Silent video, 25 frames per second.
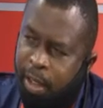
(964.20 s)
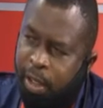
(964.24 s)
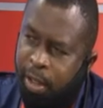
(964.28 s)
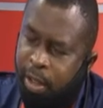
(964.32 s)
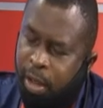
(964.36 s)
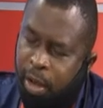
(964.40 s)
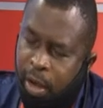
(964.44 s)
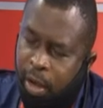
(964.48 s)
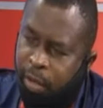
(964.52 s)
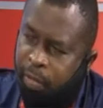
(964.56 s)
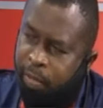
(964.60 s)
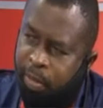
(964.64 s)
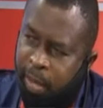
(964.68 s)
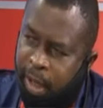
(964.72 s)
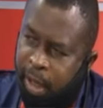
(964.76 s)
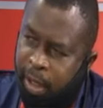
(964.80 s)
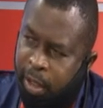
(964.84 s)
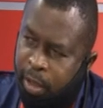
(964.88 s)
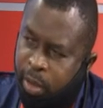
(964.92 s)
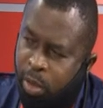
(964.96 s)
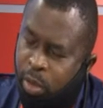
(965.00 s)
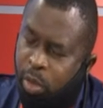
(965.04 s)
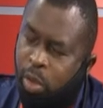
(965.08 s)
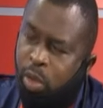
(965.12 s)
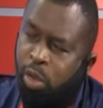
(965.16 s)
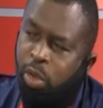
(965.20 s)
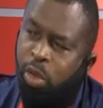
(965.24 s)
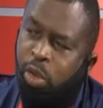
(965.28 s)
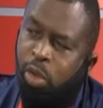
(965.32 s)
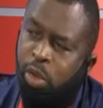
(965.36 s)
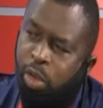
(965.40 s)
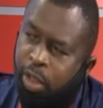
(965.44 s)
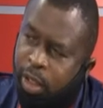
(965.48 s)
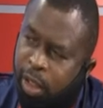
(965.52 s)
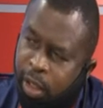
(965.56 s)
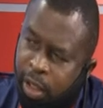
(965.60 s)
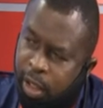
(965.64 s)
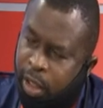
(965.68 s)
government to
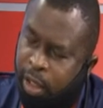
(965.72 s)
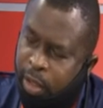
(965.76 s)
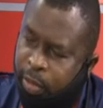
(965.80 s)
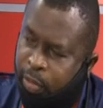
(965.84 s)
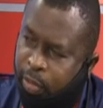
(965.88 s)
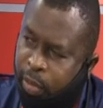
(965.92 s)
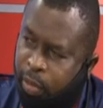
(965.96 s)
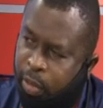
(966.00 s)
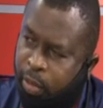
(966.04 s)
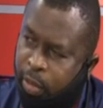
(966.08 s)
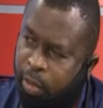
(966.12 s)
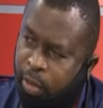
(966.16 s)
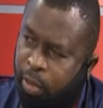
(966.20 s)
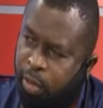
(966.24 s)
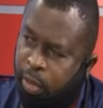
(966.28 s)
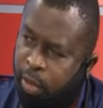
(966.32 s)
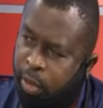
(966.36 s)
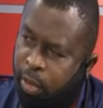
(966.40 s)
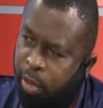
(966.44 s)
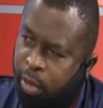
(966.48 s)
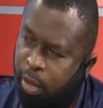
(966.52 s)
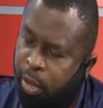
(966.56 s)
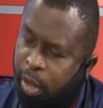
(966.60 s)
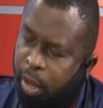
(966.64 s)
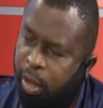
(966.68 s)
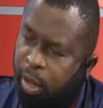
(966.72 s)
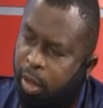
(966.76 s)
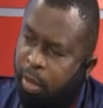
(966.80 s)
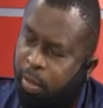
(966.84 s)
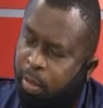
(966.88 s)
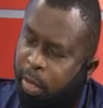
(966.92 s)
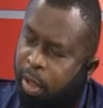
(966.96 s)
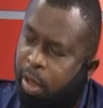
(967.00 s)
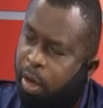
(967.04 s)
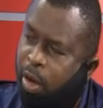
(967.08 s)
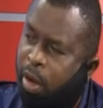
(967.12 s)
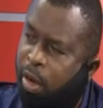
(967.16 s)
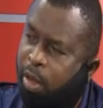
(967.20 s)
do the needful.
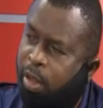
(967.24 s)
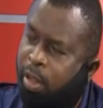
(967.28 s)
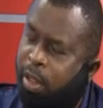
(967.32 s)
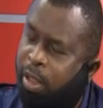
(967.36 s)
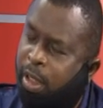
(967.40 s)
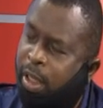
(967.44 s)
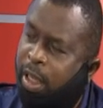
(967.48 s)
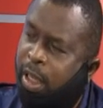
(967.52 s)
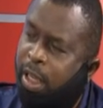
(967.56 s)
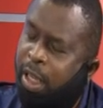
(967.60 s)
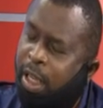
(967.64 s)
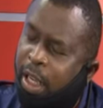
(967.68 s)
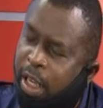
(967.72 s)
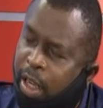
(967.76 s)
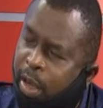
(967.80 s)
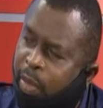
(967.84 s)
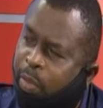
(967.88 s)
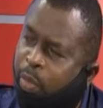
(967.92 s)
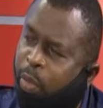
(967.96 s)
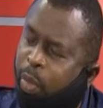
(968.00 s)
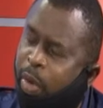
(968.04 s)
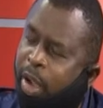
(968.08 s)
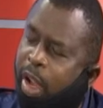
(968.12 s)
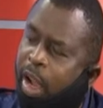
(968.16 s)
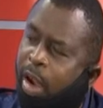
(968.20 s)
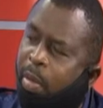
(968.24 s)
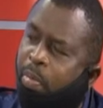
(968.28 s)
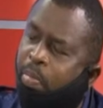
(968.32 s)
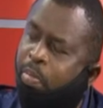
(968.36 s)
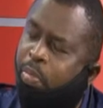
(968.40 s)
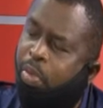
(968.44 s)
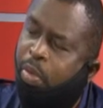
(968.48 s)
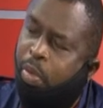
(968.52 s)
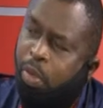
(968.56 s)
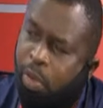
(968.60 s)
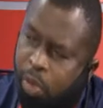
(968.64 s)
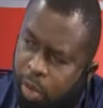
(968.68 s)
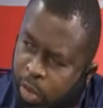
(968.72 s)
Because if we are
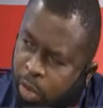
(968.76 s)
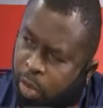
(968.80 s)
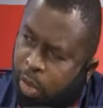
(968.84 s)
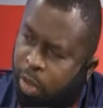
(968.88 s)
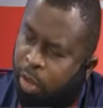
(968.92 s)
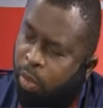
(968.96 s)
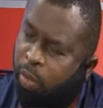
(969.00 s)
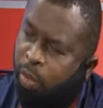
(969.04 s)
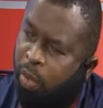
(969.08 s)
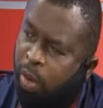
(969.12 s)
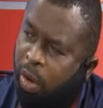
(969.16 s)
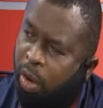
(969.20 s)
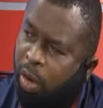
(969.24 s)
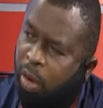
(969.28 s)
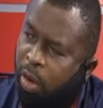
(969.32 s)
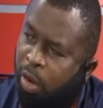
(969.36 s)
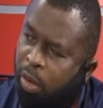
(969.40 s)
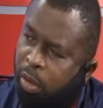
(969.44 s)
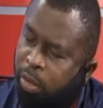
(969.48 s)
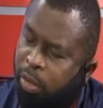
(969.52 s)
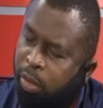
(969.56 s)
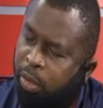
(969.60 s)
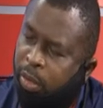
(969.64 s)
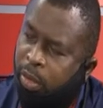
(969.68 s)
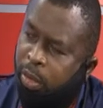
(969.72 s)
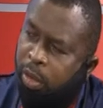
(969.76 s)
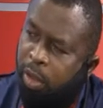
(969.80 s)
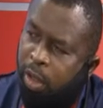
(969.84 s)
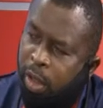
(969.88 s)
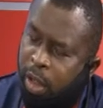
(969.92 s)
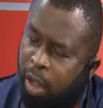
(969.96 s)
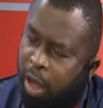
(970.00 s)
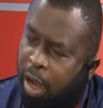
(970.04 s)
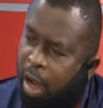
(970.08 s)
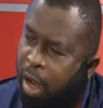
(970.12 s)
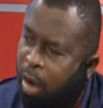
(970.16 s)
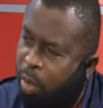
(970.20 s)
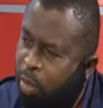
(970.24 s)
pushed to the wall,
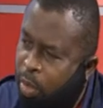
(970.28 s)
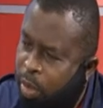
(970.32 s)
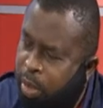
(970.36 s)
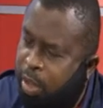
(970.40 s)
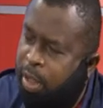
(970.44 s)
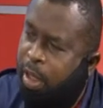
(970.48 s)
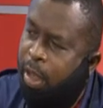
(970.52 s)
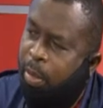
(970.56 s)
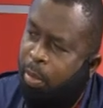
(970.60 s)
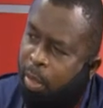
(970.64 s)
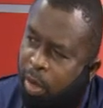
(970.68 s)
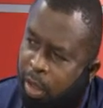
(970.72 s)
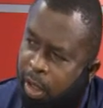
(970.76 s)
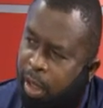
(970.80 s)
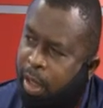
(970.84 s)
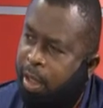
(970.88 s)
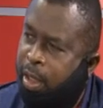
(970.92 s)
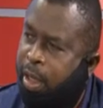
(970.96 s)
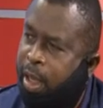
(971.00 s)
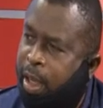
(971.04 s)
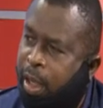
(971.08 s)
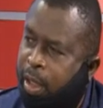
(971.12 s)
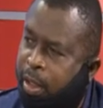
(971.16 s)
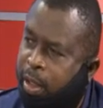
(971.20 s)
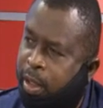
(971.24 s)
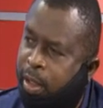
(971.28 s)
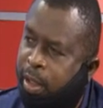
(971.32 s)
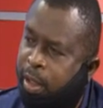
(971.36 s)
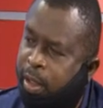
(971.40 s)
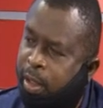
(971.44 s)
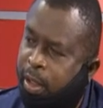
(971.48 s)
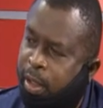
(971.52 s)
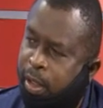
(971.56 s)
I won't say more than that.